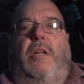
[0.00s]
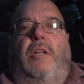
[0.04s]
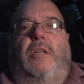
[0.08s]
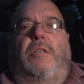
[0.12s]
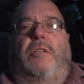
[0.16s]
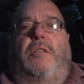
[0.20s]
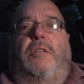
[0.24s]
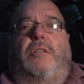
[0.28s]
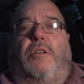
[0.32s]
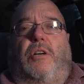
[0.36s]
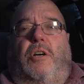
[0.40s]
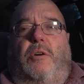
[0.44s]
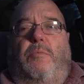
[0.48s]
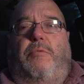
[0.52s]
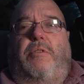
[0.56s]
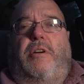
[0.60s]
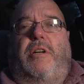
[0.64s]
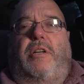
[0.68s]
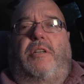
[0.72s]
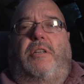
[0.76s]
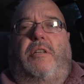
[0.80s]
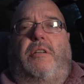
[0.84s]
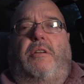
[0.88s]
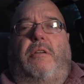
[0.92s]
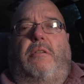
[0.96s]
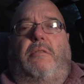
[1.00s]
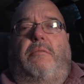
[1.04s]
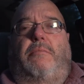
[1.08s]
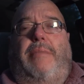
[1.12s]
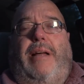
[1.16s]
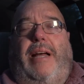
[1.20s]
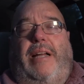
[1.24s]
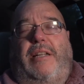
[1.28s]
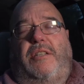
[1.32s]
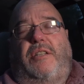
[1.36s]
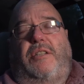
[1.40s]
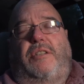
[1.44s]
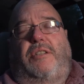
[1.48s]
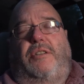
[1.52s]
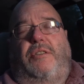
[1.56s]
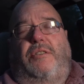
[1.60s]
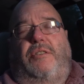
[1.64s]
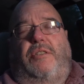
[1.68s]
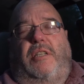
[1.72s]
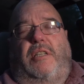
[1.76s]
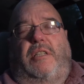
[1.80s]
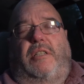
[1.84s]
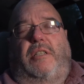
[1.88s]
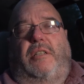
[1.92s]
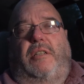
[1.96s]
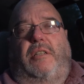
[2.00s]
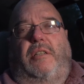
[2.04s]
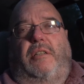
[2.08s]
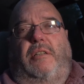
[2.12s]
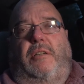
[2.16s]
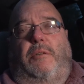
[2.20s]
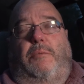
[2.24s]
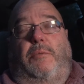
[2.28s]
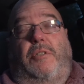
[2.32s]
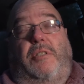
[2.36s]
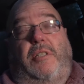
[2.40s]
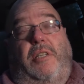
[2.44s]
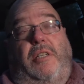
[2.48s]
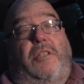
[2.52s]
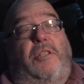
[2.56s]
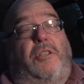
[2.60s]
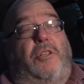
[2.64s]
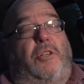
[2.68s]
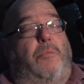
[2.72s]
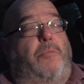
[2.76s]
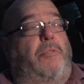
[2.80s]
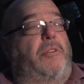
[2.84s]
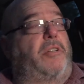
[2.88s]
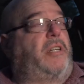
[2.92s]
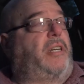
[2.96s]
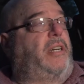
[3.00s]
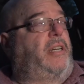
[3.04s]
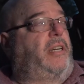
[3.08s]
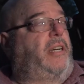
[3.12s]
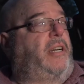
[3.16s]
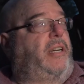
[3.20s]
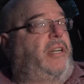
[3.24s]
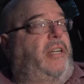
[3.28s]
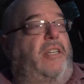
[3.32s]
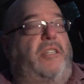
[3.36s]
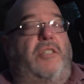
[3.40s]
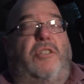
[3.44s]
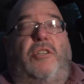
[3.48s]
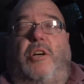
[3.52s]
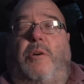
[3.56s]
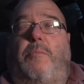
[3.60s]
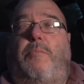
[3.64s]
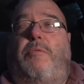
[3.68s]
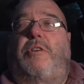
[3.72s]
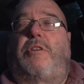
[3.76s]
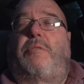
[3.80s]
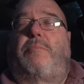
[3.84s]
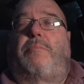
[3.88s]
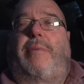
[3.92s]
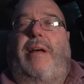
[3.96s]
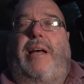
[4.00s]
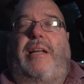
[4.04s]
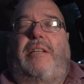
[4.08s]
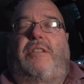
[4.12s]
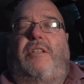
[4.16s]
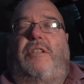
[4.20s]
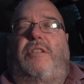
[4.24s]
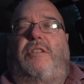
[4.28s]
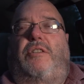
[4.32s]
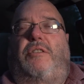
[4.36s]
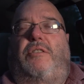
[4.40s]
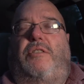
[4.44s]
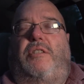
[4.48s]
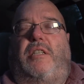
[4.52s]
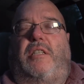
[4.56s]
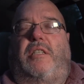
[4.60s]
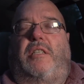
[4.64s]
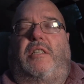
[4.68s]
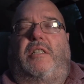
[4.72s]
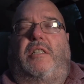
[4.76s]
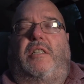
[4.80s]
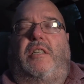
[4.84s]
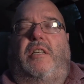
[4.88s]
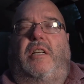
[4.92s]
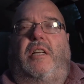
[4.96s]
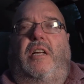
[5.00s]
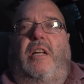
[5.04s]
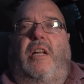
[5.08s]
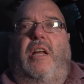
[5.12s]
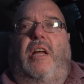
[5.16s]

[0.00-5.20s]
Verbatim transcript: Sturbridge, Massachusetts. Almost said Sturbridge, Connecticut. Sturbridge, Massachusetts.